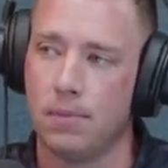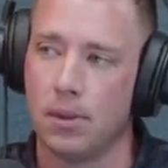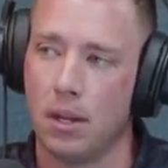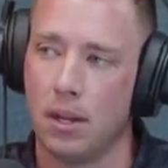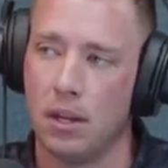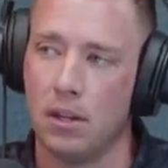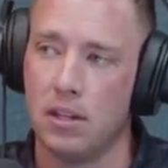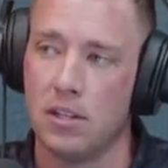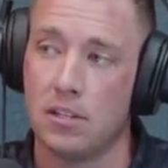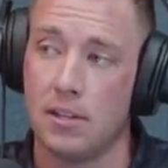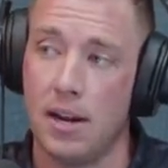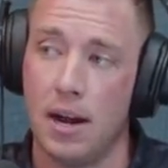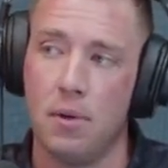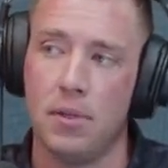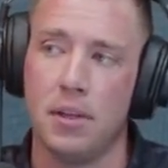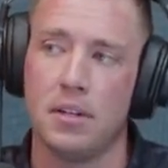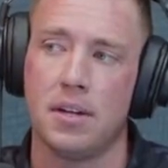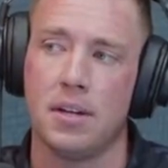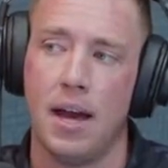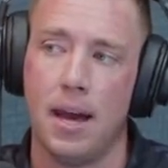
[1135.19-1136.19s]
because it's now
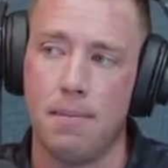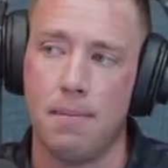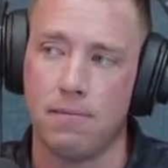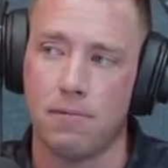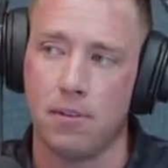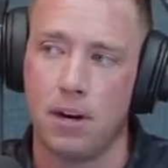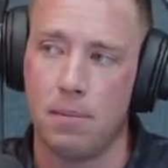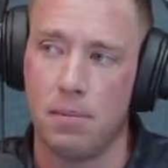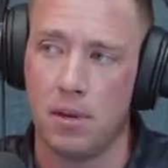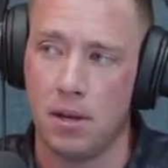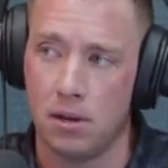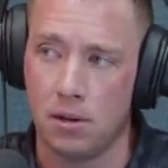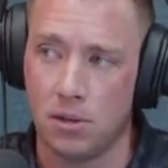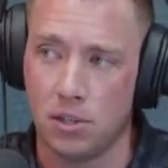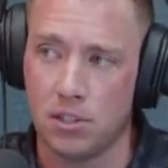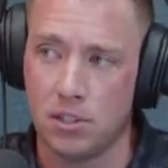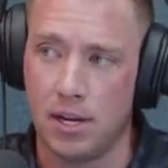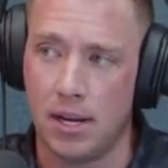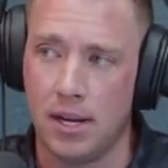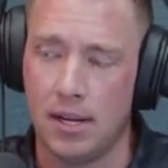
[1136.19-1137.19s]
in the time frame they
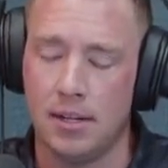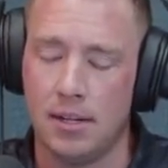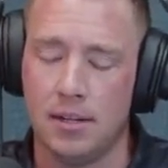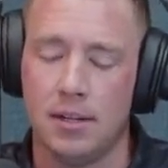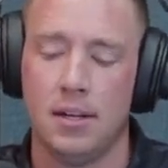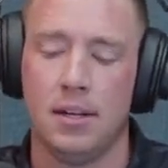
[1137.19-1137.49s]
understand,